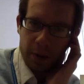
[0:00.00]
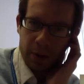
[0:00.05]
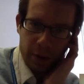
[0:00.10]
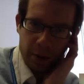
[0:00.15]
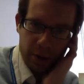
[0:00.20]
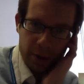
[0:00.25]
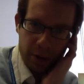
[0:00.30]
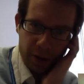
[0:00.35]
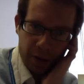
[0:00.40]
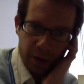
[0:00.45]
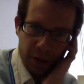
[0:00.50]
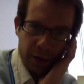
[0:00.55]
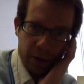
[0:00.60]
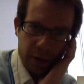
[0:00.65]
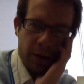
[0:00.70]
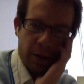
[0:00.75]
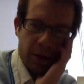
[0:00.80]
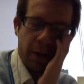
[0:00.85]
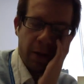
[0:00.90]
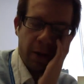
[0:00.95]
just
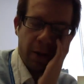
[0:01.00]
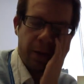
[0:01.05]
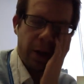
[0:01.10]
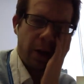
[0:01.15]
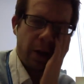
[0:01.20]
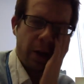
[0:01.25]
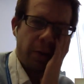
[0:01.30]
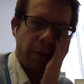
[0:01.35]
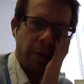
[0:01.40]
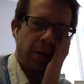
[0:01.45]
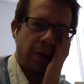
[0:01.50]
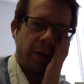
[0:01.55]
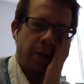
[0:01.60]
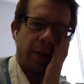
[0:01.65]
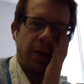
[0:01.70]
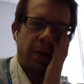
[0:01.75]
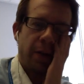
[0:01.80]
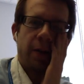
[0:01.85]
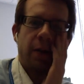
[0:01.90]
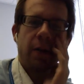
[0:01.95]
you get a fail
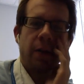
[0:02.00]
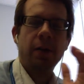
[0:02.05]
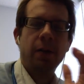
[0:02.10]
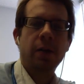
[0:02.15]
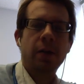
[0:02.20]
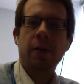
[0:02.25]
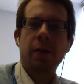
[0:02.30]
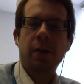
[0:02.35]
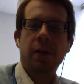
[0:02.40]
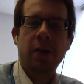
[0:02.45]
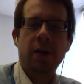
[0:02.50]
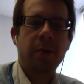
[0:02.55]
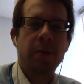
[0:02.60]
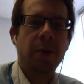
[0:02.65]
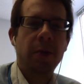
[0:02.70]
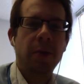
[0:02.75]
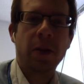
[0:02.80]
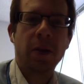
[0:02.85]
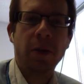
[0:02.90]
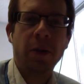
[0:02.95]
because some of
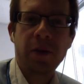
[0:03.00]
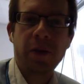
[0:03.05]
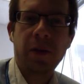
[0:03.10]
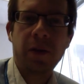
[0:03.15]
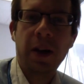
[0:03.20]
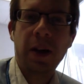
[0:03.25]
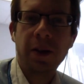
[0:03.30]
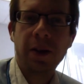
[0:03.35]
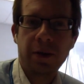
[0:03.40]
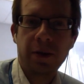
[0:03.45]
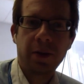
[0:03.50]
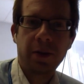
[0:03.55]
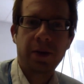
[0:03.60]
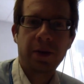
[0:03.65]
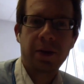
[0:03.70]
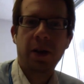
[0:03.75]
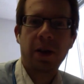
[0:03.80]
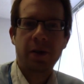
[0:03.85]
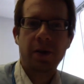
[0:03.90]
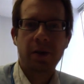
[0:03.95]
the goes files are just
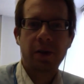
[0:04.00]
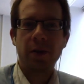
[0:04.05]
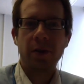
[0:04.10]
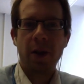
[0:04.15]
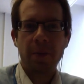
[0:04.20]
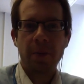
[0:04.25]
kind of screwed up,